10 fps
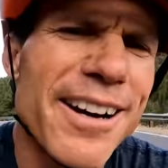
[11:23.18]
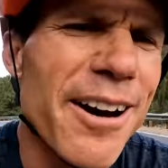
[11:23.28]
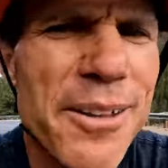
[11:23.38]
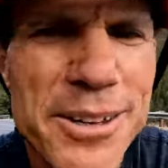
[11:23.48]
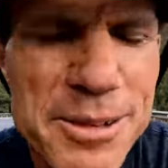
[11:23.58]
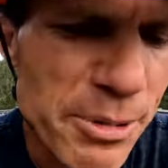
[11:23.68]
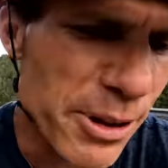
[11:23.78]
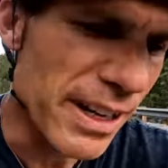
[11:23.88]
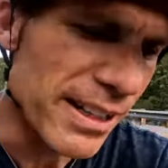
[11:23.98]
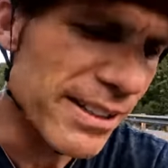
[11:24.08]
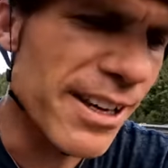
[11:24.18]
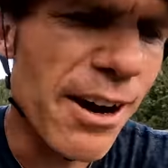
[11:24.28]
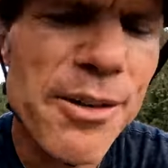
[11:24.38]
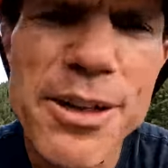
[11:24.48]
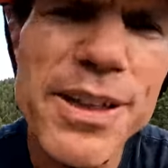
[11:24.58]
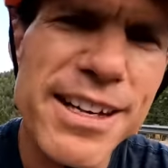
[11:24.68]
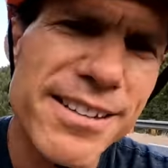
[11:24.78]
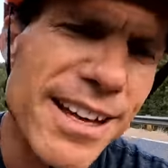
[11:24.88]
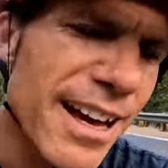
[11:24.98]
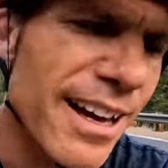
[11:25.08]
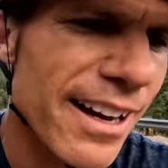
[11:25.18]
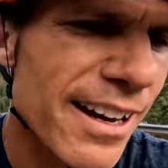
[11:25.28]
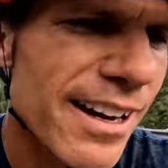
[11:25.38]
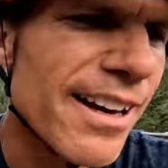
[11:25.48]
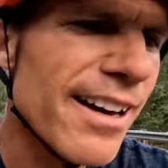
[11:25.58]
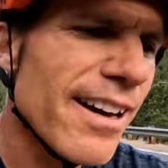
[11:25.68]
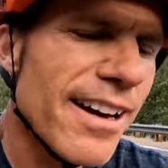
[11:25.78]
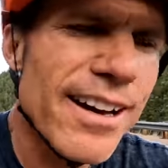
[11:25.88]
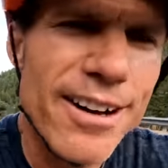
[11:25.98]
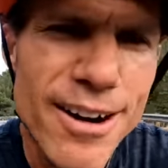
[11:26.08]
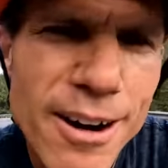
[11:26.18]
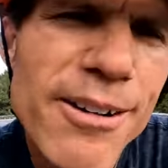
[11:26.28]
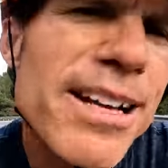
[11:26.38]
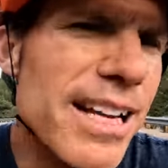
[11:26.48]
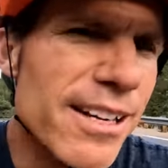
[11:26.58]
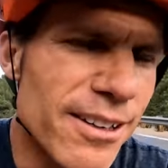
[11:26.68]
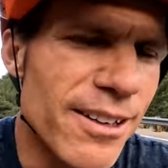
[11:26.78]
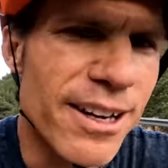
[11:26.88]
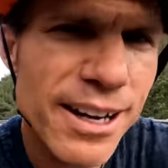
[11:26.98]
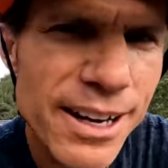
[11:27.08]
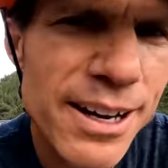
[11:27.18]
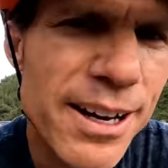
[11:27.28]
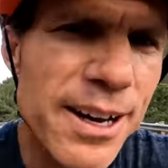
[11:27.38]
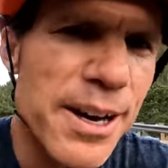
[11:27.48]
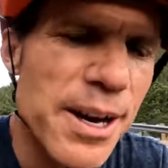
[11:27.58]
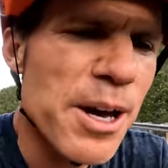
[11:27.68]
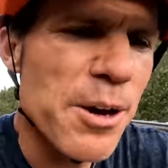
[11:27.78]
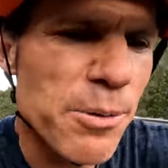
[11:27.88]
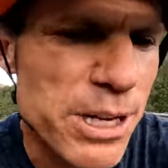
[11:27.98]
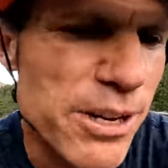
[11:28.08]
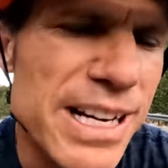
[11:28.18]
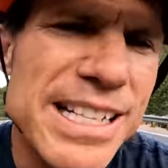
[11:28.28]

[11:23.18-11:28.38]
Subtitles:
all the simple things, all the things that are hard to hear when you're